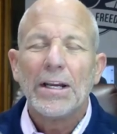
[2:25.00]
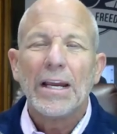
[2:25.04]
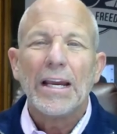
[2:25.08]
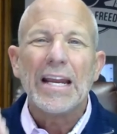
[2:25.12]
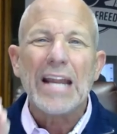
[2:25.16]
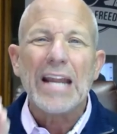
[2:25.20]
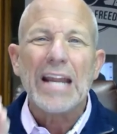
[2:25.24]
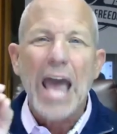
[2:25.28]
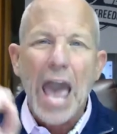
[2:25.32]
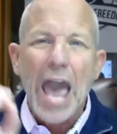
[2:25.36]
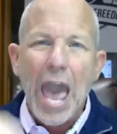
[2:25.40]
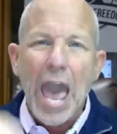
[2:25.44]

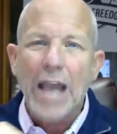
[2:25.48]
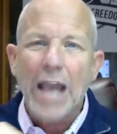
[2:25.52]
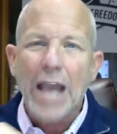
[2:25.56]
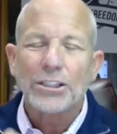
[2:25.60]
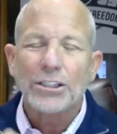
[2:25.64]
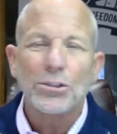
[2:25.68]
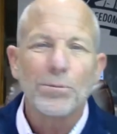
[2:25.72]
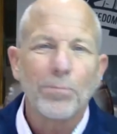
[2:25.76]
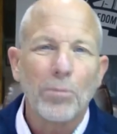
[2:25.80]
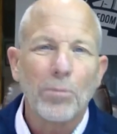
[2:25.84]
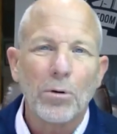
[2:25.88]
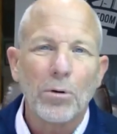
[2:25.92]
and
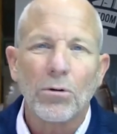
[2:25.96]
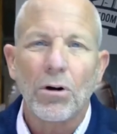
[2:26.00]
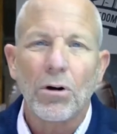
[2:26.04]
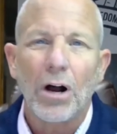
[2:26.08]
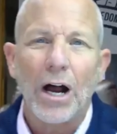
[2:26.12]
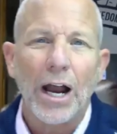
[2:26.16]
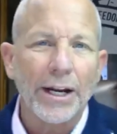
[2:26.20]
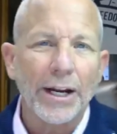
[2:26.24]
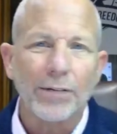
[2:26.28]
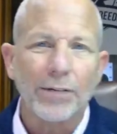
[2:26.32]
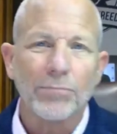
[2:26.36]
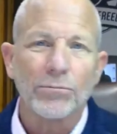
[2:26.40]
actionable
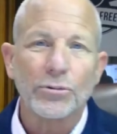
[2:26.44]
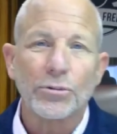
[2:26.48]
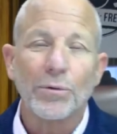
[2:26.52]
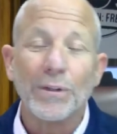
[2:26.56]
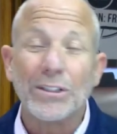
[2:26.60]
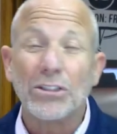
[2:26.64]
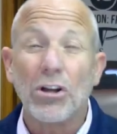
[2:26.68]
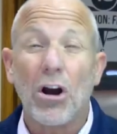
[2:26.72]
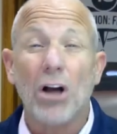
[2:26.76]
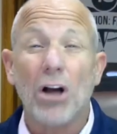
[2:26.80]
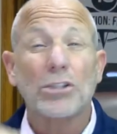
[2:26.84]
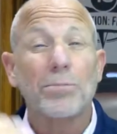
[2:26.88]
items. We
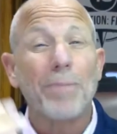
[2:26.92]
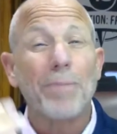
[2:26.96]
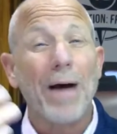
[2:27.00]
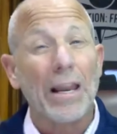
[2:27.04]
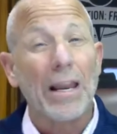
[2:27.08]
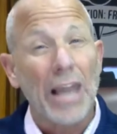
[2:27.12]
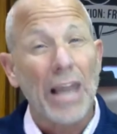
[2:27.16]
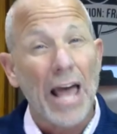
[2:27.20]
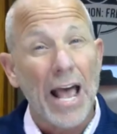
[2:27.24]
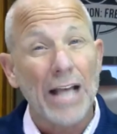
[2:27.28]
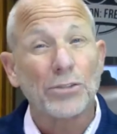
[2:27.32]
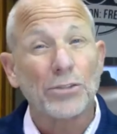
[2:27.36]
talked
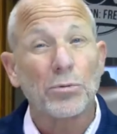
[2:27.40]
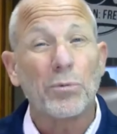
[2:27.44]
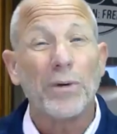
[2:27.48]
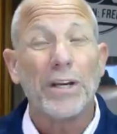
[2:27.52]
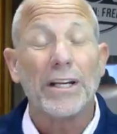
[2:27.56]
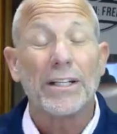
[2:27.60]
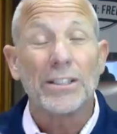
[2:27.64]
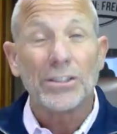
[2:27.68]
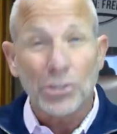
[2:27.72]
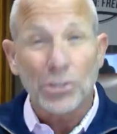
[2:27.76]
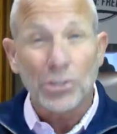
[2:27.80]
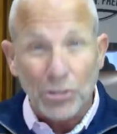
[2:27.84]
about last
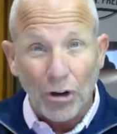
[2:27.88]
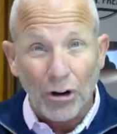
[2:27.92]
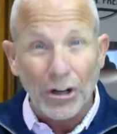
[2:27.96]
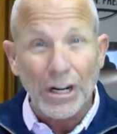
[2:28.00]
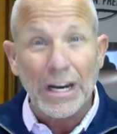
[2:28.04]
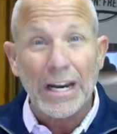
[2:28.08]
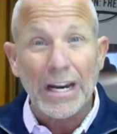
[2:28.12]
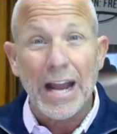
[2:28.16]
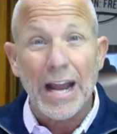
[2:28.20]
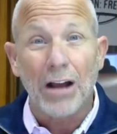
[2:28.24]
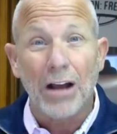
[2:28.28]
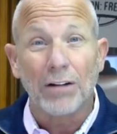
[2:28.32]
week
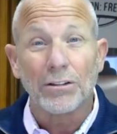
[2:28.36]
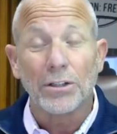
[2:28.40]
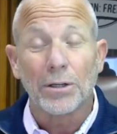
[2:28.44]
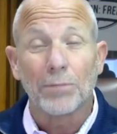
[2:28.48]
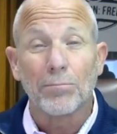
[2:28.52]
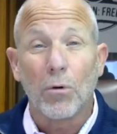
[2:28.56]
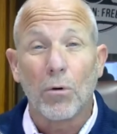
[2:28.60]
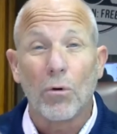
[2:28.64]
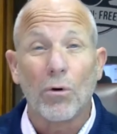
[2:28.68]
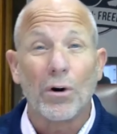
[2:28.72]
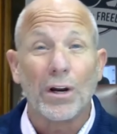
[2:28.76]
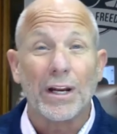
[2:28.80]
starting out
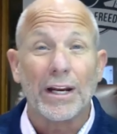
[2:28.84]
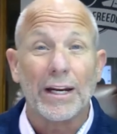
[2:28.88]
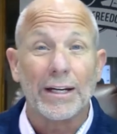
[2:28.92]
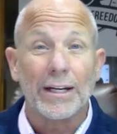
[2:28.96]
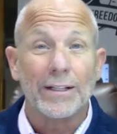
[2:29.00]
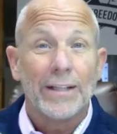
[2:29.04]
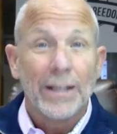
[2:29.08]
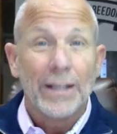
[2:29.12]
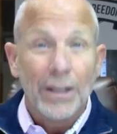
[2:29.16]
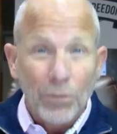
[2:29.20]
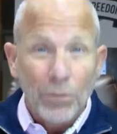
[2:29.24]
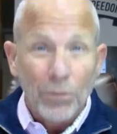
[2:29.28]
your
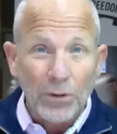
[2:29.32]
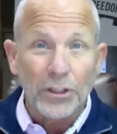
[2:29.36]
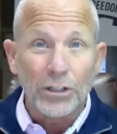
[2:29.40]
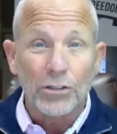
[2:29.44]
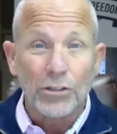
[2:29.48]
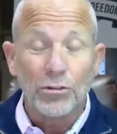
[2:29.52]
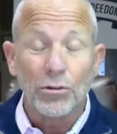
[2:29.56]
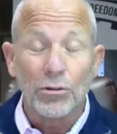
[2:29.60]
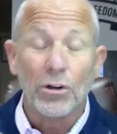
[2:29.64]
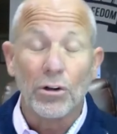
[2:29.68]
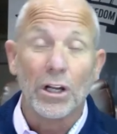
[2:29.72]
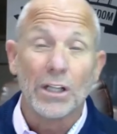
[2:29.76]
morning with a
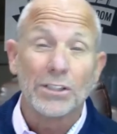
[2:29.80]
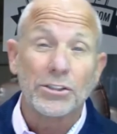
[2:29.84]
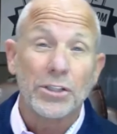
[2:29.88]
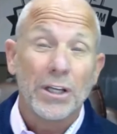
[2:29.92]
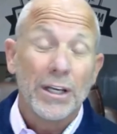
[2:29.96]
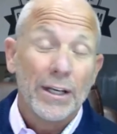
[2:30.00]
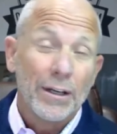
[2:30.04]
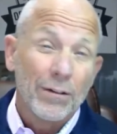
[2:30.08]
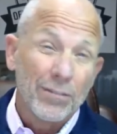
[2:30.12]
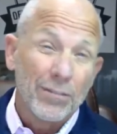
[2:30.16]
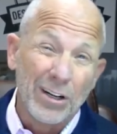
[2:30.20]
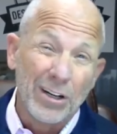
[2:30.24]
to do list,
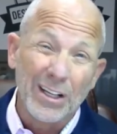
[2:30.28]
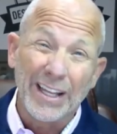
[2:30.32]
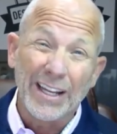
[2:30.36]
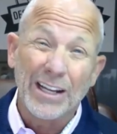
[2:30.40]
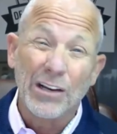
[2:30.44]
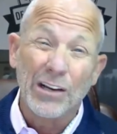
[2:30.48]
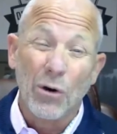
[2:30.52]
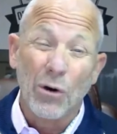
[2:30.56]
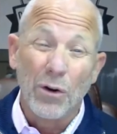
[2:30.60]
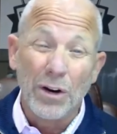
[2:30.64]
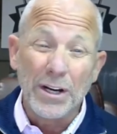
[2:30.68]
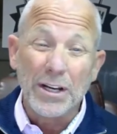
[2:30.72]
really
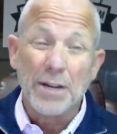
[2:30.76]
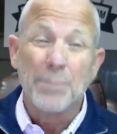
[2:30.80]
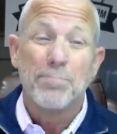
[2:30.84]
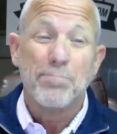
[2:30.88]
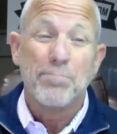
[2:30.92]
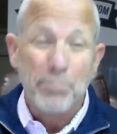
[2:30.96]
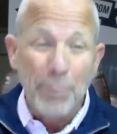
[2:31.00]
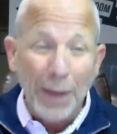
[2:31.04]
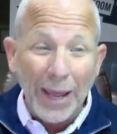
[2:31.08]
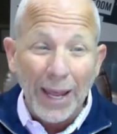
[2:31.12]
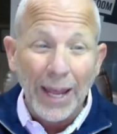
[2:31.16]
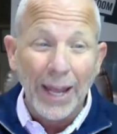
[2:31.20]
going to
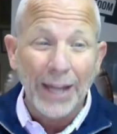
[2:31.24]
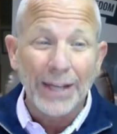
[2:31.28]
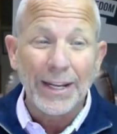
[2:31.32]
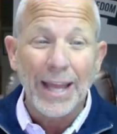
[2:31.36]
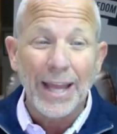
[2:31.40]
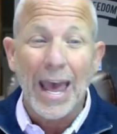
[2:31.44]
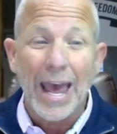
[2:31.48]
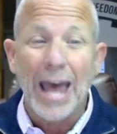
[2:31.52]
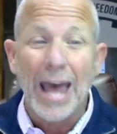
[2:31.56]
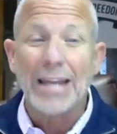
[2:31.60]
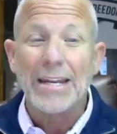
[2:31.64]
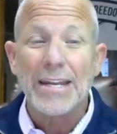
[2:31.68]
bed
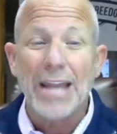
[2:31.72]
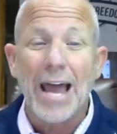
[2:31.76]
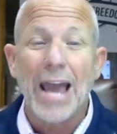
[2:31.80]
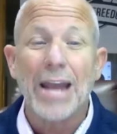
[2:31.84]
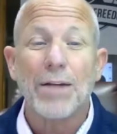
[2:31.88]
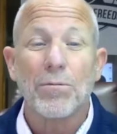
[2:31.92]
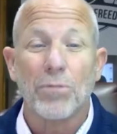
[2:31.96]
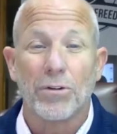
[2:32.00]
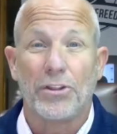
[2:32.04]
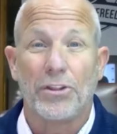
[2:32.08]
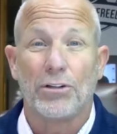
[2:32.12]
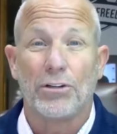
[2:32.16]
at
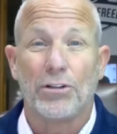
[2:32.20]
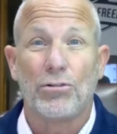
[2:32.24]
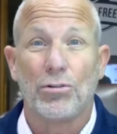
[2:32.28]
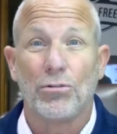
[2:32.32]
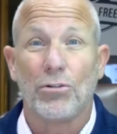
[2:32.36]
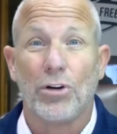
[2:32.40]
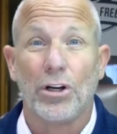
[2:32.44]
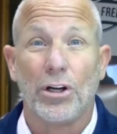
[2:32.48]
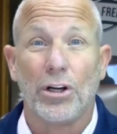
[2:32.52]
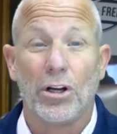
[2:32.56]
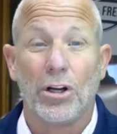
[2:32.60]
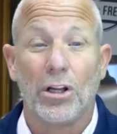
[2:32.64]
night with a
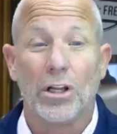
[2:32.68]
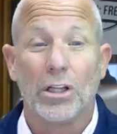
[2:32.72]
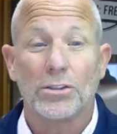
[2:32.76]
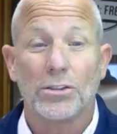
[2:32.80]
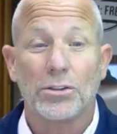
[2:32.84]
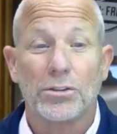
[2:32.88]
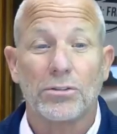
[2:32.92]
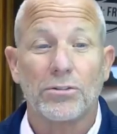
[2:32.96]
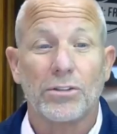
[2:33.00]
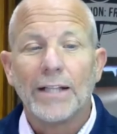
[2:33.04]
to do list.